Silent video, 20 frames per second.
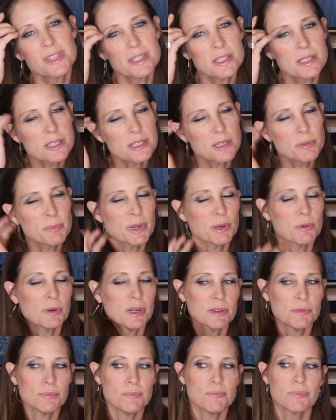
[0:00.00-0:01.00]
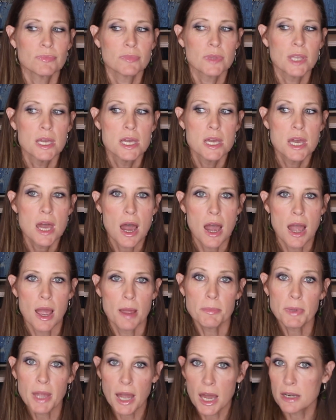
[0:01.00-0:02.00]
this is a big one.
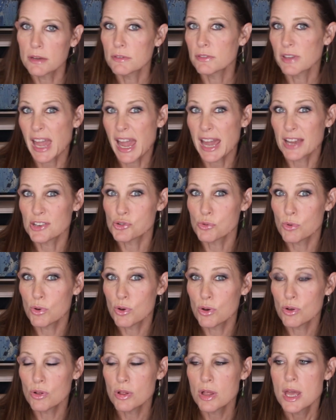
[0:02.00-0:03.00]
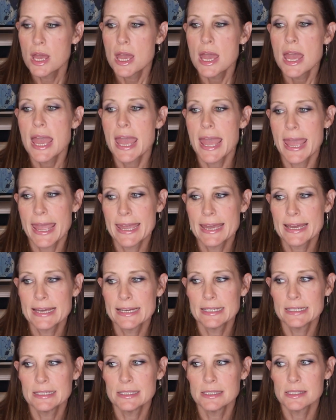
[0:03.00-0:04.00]
I'm kind of casual
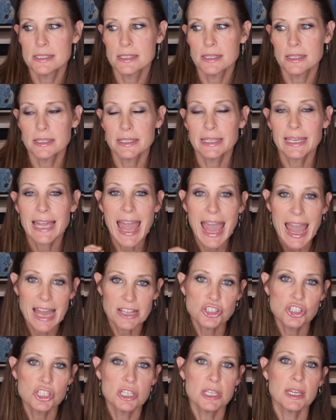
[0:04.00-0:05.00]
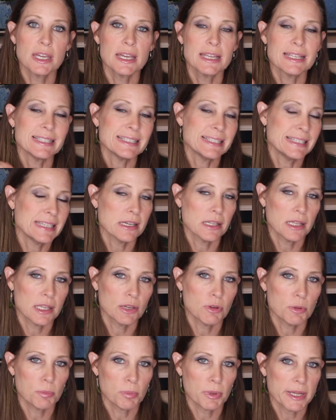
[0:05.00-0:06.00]
and catching and dealing
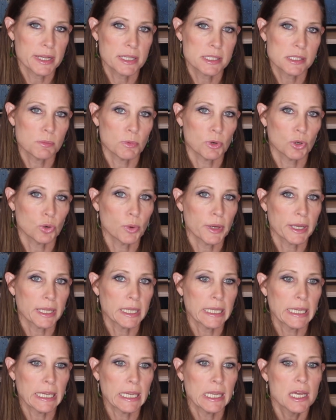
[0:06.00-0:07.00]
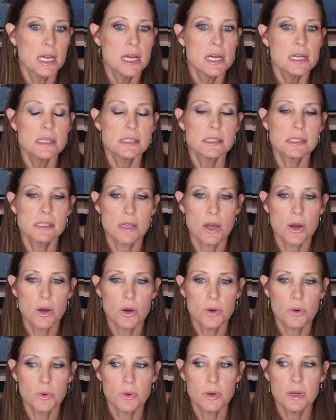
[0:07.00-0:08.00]
with plants more quickly.
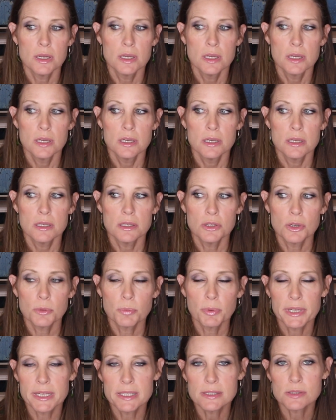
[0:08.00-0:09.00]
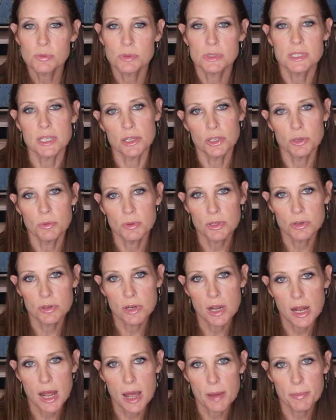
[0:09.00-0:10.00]
So your plants will tell you when they're
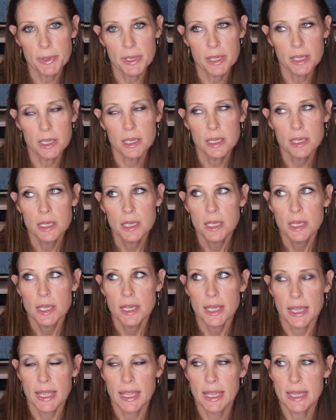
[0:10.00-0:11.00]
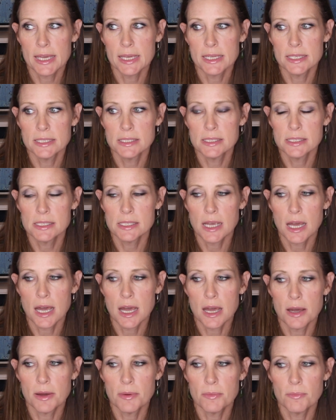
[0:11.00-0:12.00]
not happy. And
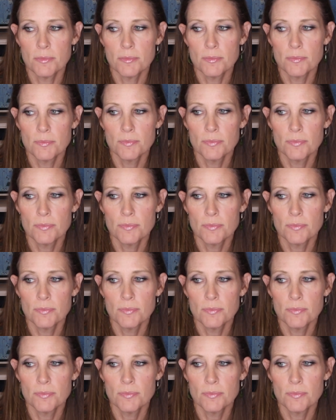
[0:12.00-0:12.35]
a